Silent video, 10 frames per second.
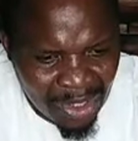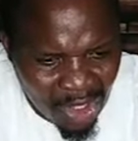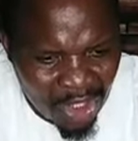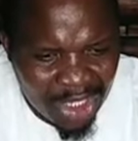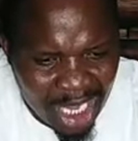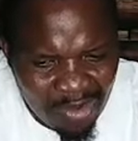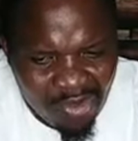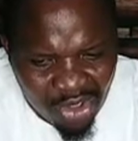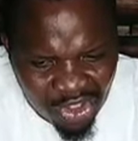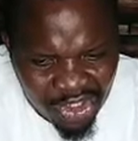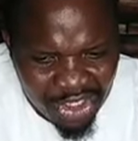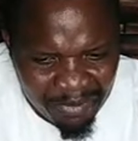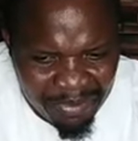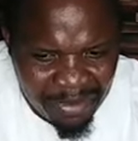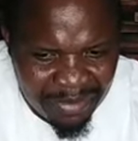Lord, I worship
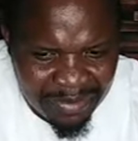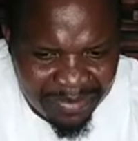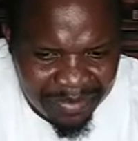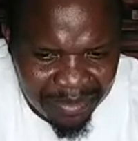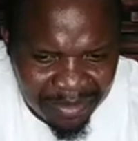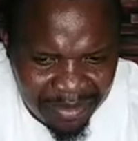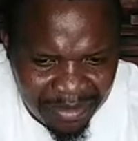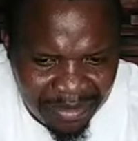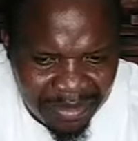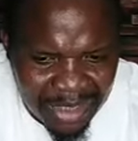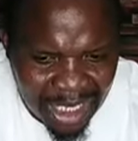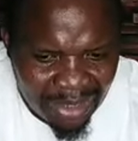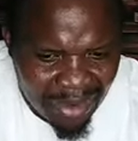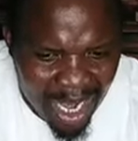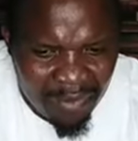you. The
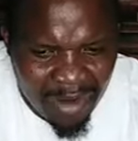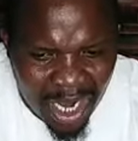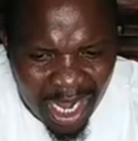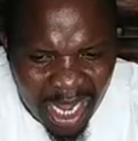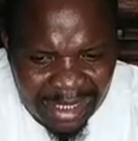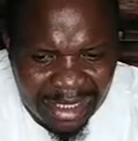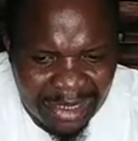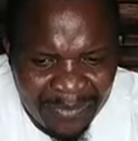cry of our heart